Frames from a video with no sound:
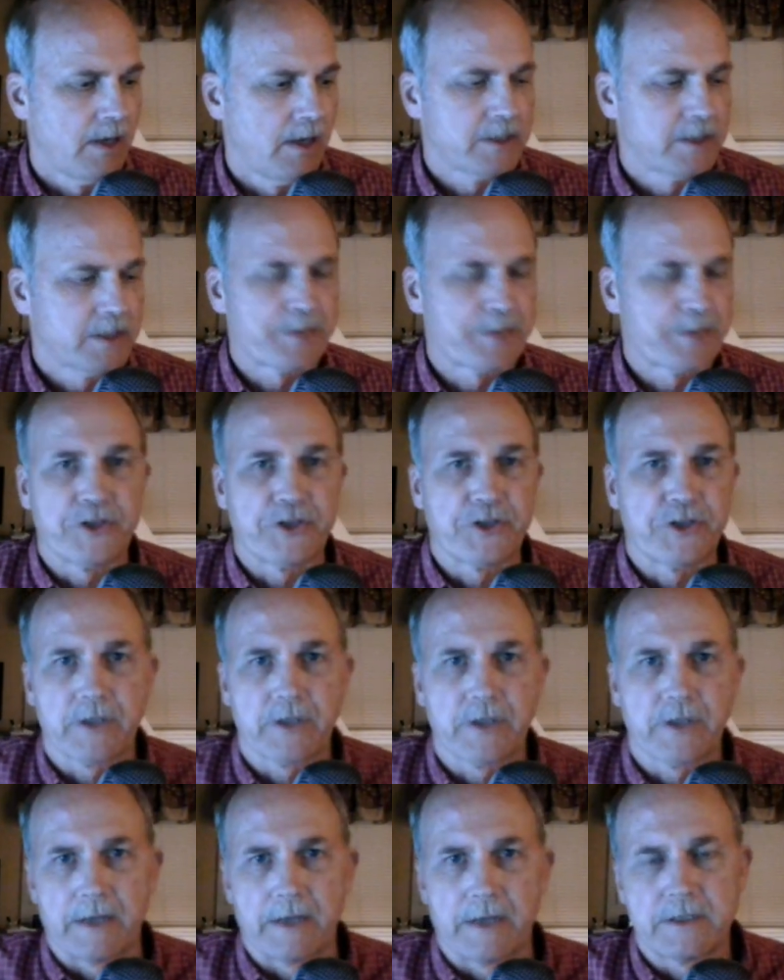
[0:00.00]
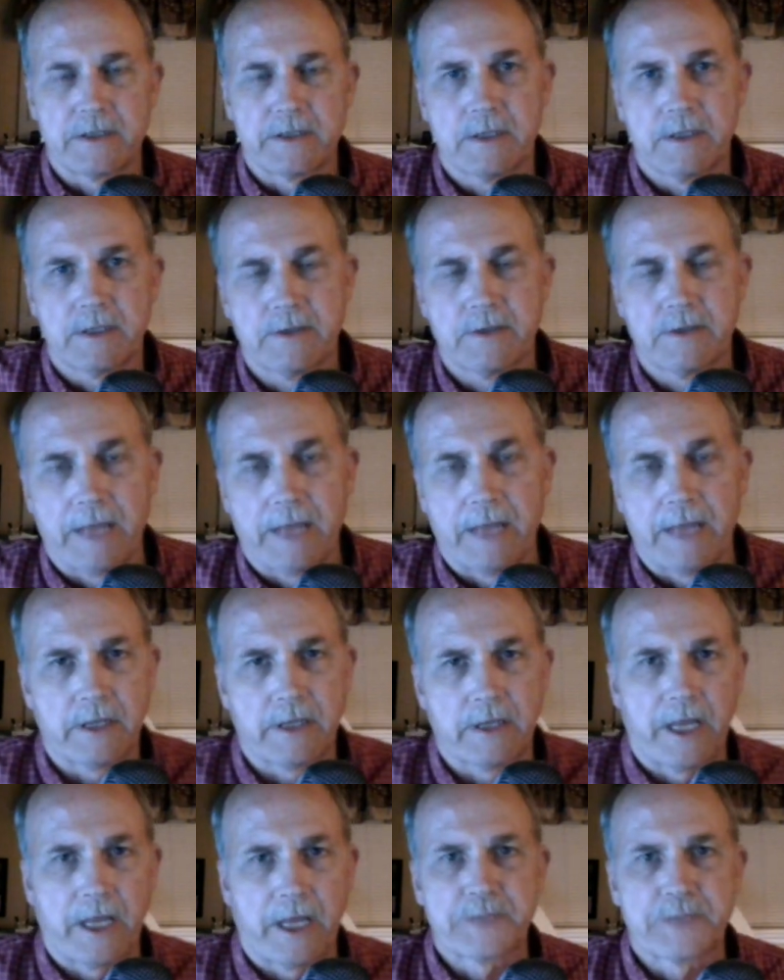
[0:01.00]
speech at
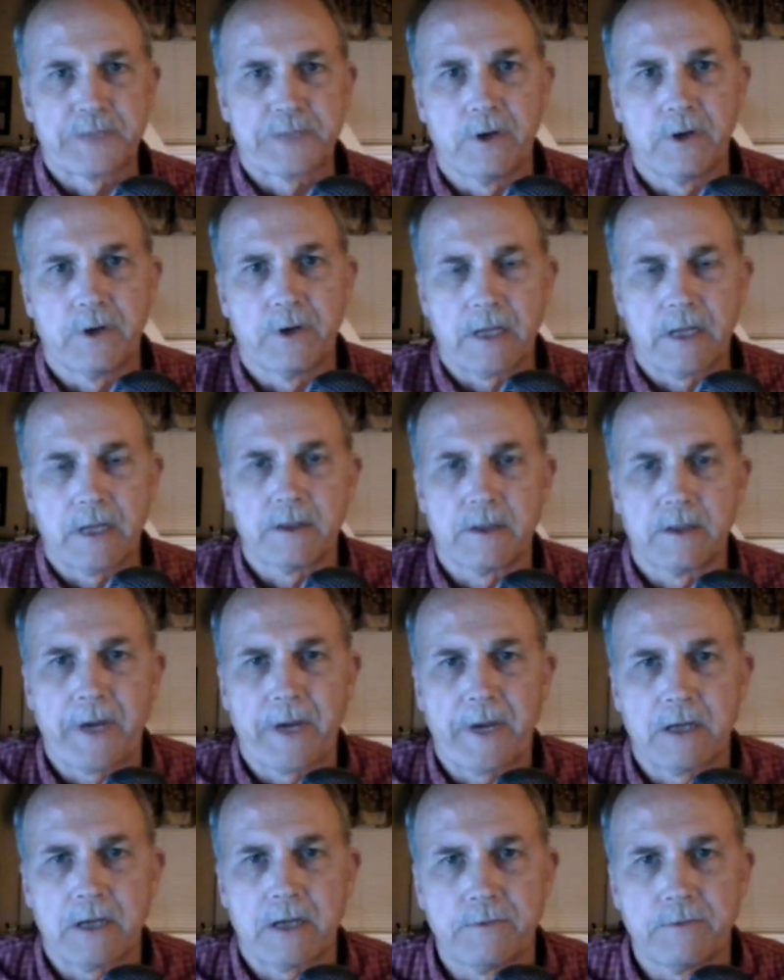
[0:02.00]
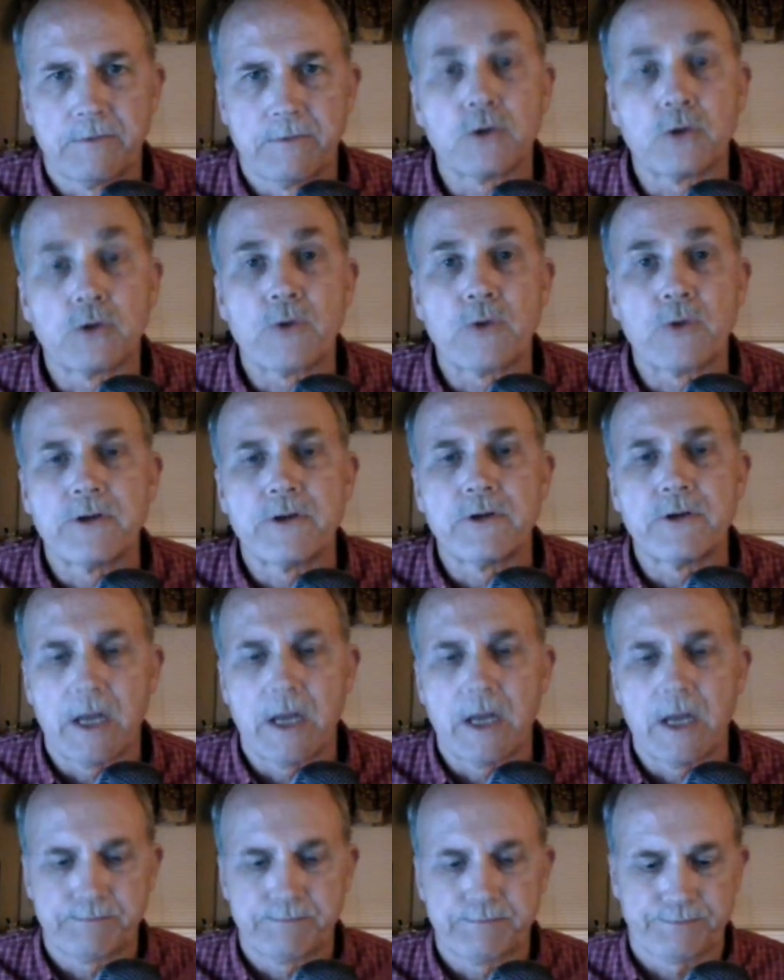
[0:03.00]
Gettysburg at the Battle of Little Round
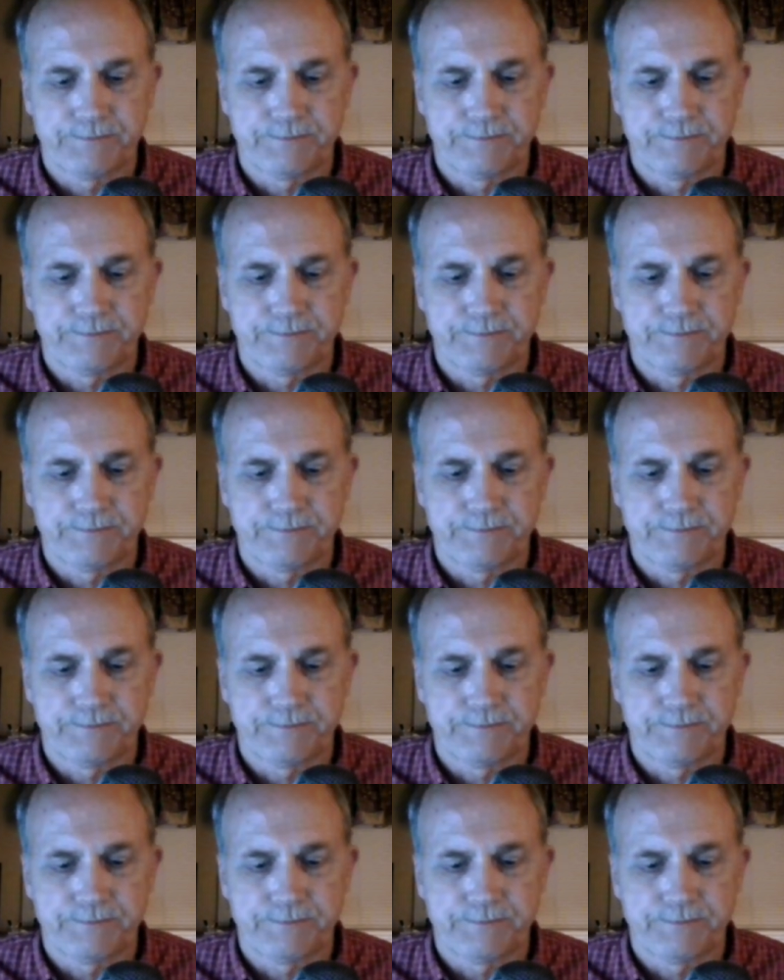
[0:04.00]
Top.